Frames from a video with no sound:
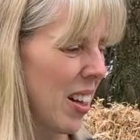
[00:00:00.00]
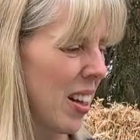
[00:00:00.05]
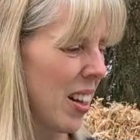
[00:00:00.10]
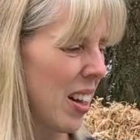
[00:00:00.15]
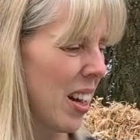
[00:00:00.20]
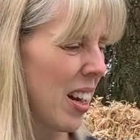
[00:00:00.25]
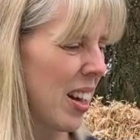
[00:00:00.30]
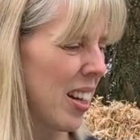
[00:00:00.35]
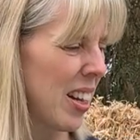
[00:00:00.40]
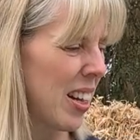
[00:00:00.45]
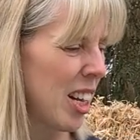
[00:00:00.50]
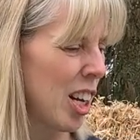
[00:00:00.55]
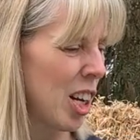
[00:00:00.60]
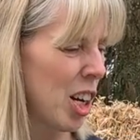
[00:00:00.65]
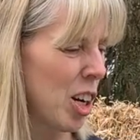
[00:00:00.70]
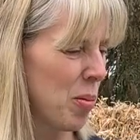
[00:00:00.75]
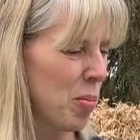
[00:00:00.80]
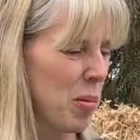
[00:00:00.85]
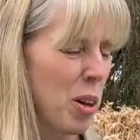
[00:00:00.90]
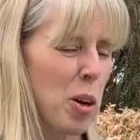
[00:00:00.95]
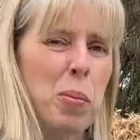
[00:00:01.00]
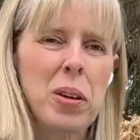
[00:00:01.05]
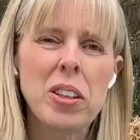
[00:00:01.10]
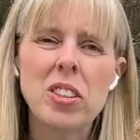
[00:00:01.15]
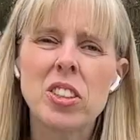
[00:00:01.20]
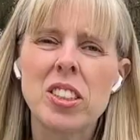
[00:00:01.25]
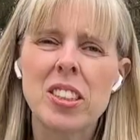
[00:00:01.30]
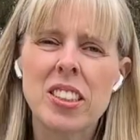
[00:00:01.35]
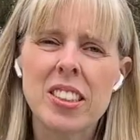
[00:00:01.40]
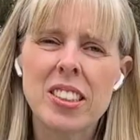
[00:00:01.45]
It'll be
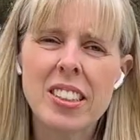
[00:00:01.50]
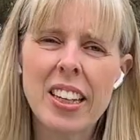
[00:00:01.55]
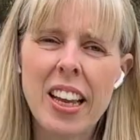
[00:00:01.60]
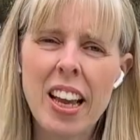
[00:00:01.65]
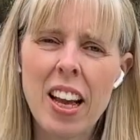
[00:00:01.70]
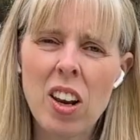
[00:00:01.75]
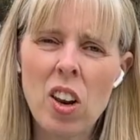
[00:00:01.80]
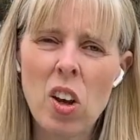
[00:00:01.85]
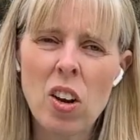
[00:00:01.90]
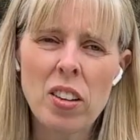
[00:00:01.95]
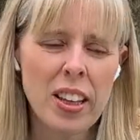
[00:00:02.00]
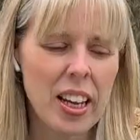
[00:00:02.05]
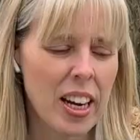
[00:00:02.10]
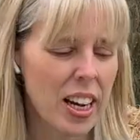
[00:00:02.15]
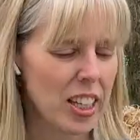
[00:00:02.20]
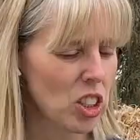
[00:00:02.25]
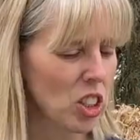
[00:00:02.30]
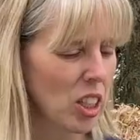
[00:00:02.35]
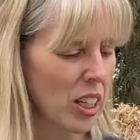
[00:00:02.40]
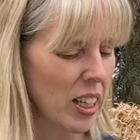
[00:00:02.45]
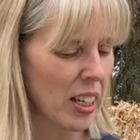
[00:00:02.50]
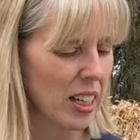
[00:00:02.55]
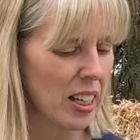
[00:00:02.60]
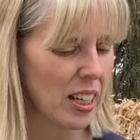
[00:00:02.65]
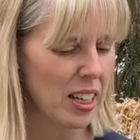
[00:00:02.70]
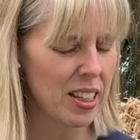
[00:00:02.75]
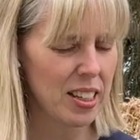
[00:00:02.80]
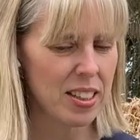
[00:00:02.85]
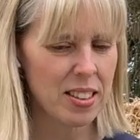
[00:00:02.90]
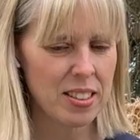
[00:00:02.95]
interesting to see how long that actually
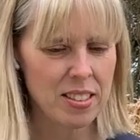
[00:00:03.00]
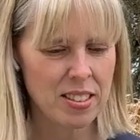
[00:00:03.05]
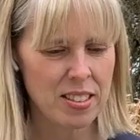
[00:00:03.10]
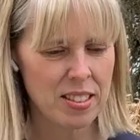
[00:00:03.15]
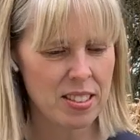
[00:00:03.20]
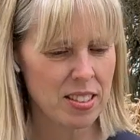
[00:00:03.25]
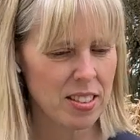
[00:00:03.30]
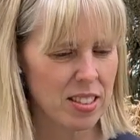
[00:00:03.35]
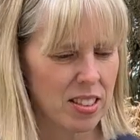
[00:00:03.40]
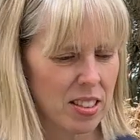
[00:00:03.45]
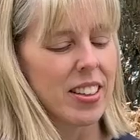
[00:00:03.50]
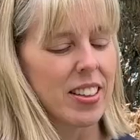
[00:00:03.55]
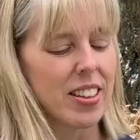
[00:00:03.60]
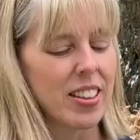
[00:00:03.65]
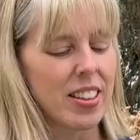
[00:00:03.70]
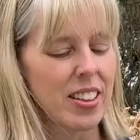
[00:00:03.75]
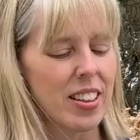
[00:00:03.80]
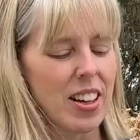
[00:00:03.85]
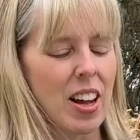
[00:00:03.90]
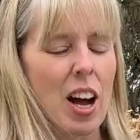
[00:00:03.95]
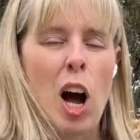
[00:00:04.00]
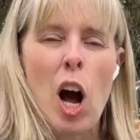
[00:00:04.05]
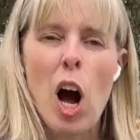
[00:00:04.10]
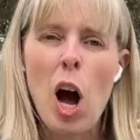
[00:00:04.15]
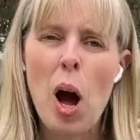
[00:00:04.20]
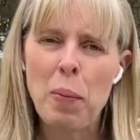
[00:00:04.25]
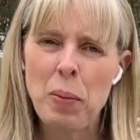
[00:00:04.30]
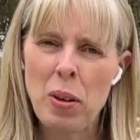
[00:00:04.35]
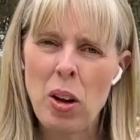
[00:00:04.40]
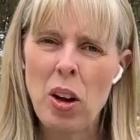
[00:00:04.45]
lasts.
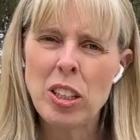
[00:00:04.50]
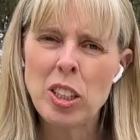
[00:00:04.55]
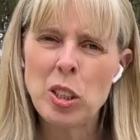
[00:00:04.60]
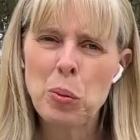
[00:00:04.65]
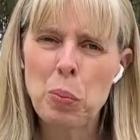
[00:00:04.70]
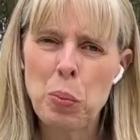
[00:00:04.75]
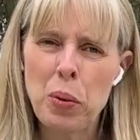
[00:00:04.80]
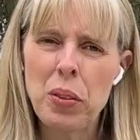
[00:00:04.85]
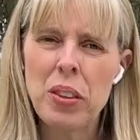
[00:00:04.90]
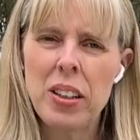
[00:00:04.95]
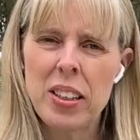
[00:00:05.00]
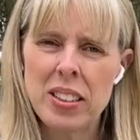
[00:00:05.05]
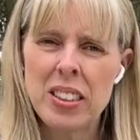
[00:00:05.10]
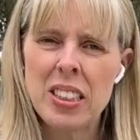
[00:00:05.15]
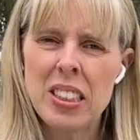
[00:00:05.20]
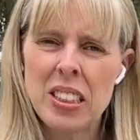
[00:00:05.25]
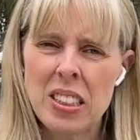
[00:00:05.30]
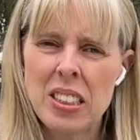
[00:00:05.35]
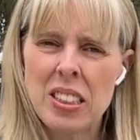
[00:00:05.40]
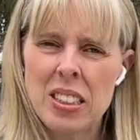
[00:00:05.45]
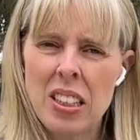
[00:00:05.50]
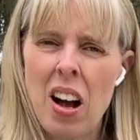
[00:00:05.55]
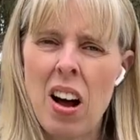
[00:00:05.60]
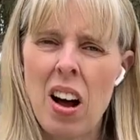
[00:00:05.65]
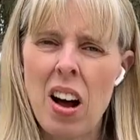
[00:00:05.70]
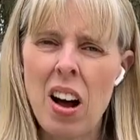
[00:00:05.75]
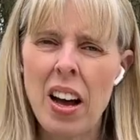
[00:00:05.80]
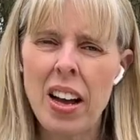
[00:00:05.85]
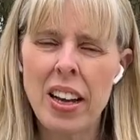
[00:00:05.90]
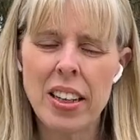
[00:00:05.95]
I'm going to put these
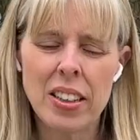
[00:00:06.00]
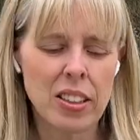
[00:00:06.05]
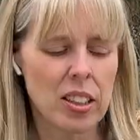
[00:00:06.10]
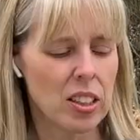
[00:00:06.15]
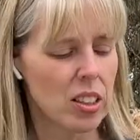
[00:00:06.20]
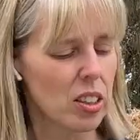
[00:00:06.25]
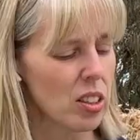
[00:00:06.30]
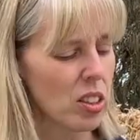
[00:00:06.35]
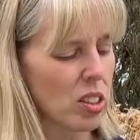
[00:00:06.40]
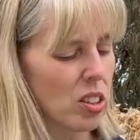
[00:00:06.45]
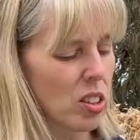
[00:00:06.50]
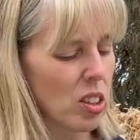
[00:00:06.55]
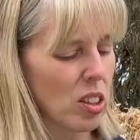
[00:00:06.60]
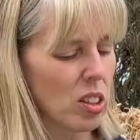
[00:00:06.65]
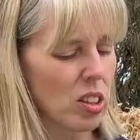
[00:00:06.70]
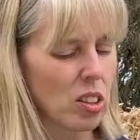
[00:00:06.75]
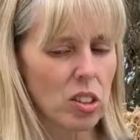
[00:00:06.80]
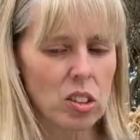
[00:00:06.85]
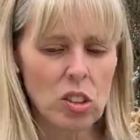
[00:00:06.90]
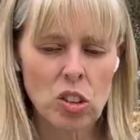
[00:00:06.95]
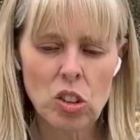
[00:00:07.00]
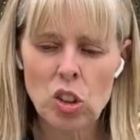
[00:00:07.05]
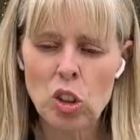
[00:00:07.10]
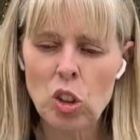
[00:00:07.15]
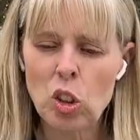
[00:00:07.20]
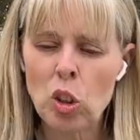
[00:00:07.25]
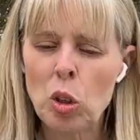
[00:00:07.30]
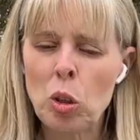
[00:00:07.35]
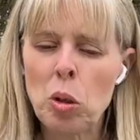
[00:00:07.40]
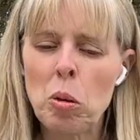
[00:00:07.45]
inside
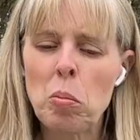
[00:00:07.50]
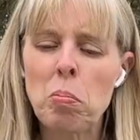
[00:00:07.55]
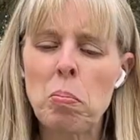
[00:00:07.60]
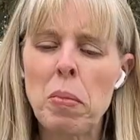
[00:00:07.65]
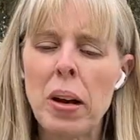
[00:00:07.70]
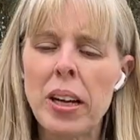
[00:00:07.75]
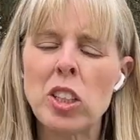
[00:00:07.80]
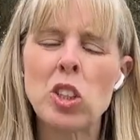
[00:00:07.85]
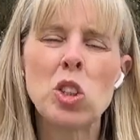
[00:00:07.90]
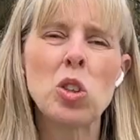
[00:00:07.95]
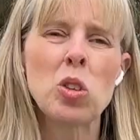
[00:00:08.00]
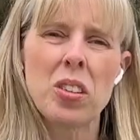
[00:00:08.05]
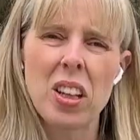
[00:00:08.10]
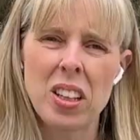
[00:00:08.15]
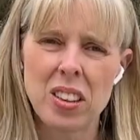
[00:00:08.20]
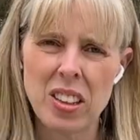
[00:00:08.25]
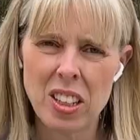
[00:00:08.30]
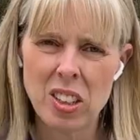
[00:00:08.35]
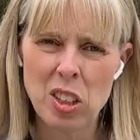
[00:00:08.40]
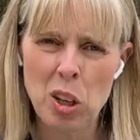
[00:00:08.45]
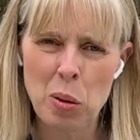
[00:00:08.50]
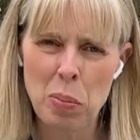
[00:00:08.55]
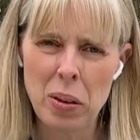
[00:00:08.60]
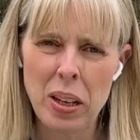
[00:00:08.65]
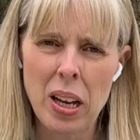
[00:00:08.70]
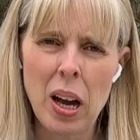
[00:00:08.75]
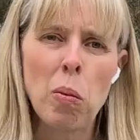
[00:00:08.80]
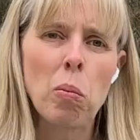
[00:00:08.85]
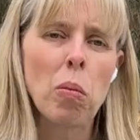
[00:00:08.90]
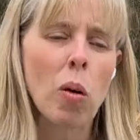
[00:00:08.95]
to make sure that they don't
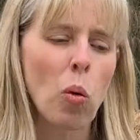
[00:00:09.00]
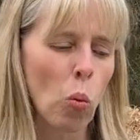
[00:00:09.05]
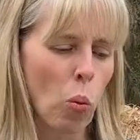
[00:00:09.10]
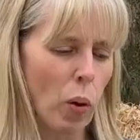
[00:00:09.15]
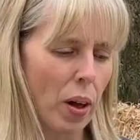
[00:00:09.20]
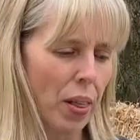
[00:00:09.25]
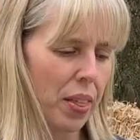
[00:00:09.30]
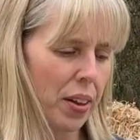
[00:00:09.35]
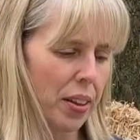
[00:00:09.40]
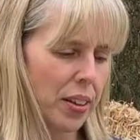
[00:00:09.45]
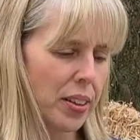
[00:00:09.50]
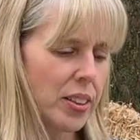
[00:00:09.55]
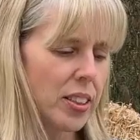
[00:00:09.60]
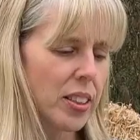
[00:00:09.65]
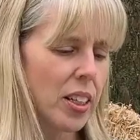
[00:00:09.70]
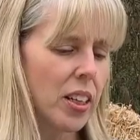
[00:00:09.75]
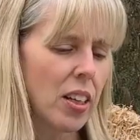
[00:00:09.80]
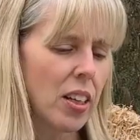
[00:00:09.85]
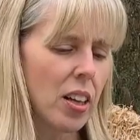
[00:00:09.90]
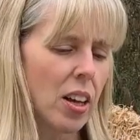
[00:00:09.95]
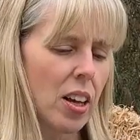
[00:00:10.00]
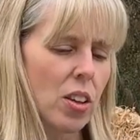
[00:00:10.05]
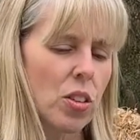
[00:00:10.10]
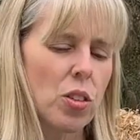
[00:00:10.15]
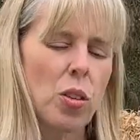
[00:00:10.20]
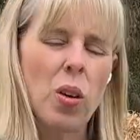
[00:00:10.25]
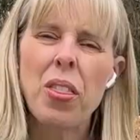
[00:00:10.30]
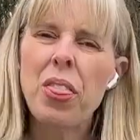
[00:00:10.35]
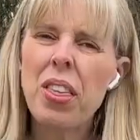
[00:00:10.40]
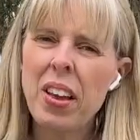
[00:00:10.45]
become weathered.
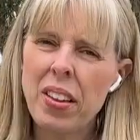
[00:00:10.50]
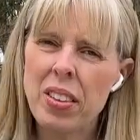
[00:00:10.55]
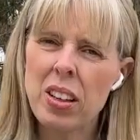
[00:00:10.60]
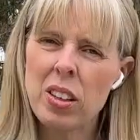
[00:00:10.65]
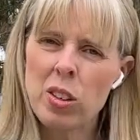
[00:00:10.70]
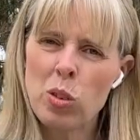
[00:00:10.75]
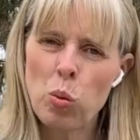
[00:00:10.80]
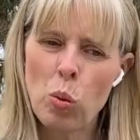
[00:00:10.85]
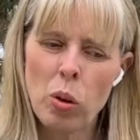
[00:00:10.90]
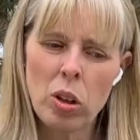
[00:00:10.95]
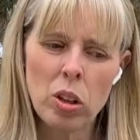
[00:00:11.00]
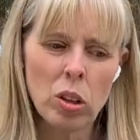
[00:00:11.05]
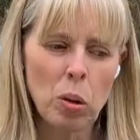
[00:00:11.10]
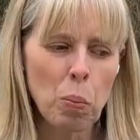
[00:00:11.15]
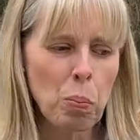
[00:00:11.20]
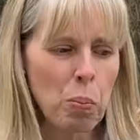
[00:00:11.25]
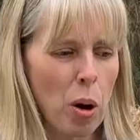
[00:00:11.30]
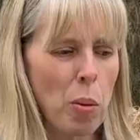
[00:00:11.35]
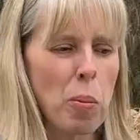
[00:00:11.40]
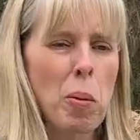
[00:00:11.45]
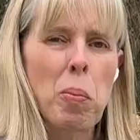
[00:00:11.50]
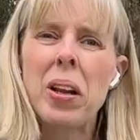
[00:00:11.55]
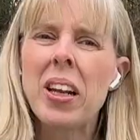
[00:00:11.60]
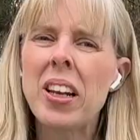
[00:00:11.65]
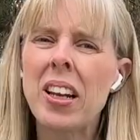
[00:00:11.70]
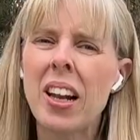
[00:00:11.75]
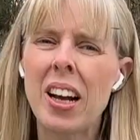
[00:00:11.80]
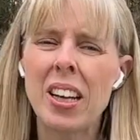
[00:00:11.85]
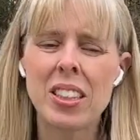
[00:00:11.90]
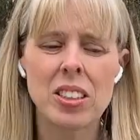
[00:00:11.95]
So I think this will probably
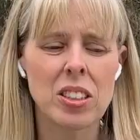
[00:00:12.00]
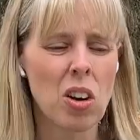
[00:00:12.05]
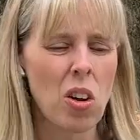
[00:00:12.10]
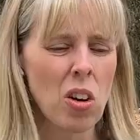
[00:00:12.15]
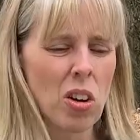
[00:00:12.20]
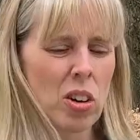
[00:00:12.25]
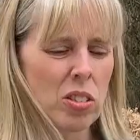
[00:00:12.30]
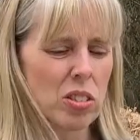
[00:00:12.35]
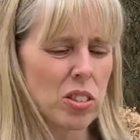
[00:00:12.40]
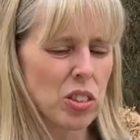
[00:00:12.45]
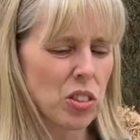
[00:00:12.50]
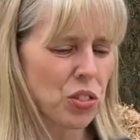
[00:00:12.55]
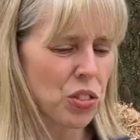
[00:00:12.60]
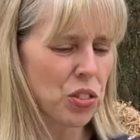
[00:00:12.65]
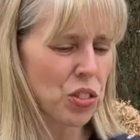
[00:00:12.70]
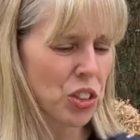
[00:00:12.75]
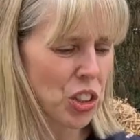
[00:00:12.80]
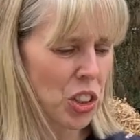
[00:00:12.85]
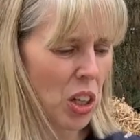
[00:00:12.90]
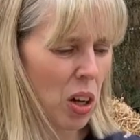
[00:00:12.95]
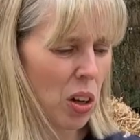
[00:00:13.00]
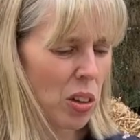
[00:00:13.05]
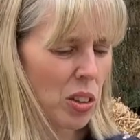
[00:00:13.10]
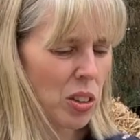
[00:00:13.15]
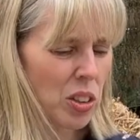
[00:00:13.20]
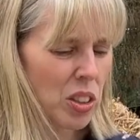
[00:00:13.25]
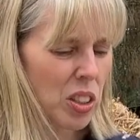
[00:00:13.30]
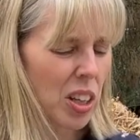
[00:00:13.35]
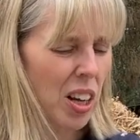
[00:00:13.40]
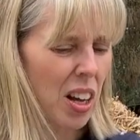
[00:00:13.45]
last longer as a
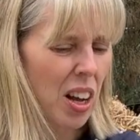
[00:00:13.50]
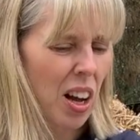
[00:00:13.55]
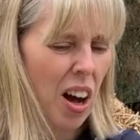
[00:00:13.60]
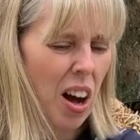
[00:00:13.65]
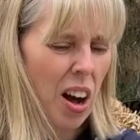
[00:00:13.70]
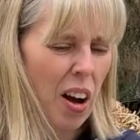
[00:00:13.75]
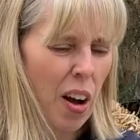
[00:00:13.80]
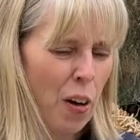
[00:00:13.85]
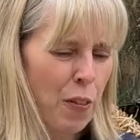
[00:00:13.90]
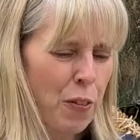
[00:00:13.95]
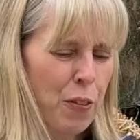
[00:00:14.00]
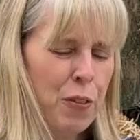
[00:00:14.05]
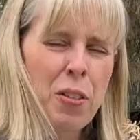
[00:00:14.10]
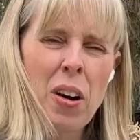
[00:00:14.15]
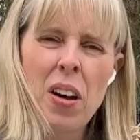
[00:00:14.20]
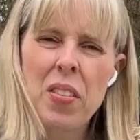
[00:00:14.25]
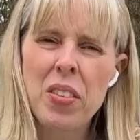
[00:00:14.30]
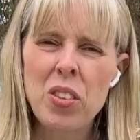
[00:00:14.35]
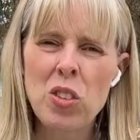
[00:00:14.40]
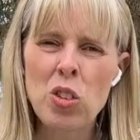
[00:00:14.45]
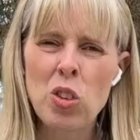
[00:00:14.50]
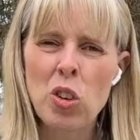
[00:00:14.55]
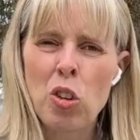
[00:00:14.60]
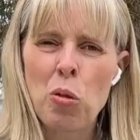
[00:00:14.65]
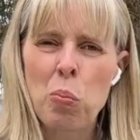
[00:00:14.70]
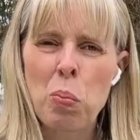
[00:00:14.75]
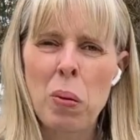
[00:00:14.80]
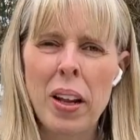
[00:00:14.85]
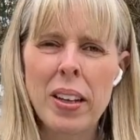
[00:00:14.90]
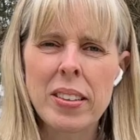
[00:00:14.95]
result. I often find this sort of
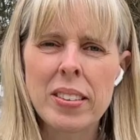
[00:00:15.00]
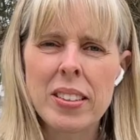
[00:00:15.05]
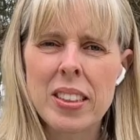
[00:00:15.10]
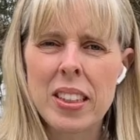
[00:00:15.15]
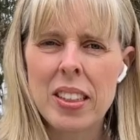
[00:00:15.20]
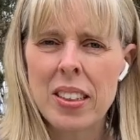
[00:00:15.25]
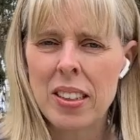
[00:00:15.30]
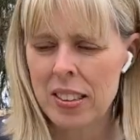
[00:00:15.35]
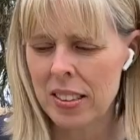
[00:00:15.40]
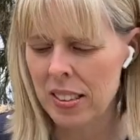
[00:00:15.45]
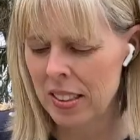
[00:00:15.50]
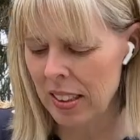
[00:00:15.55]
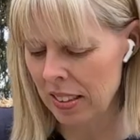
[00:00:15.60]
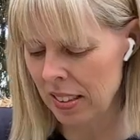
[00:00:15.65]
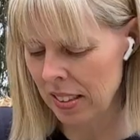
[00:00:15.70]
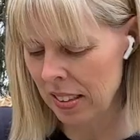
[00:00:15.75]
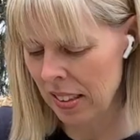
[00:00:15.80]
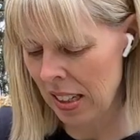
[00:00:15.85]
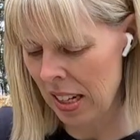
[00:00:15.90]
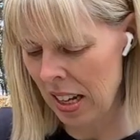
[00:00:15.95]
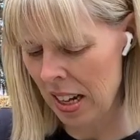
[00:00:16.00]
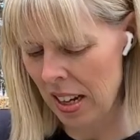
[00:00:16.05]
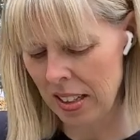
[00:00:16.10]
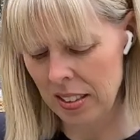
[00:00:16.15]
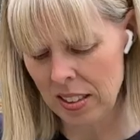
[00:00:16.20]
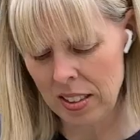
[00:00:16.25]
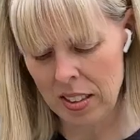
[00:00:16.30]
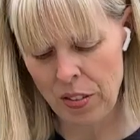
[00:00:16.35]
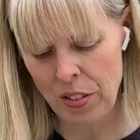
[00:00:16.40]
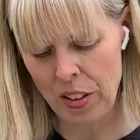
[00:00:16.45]
plastic doesn't
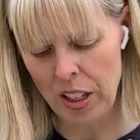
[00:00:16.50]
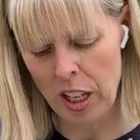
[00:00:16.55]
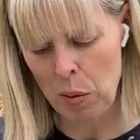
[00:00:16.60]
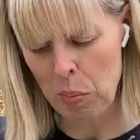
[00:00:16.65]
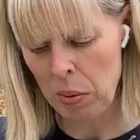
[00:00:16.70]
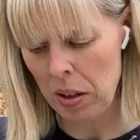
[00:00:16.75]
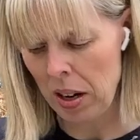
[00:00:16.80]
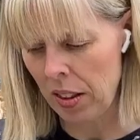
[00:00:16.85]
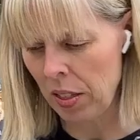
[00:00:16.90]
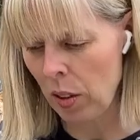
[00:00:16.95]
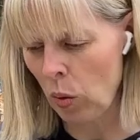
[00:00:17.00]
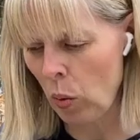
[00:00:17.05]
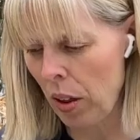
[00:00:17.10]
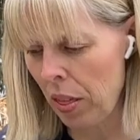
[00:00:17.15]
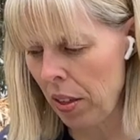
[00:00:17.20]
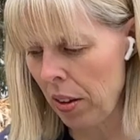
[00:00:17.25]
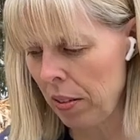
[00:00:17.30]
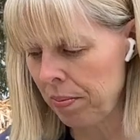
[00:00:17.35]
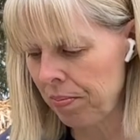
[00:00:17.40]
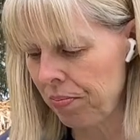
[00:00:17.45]
last if you keep it out in the weather.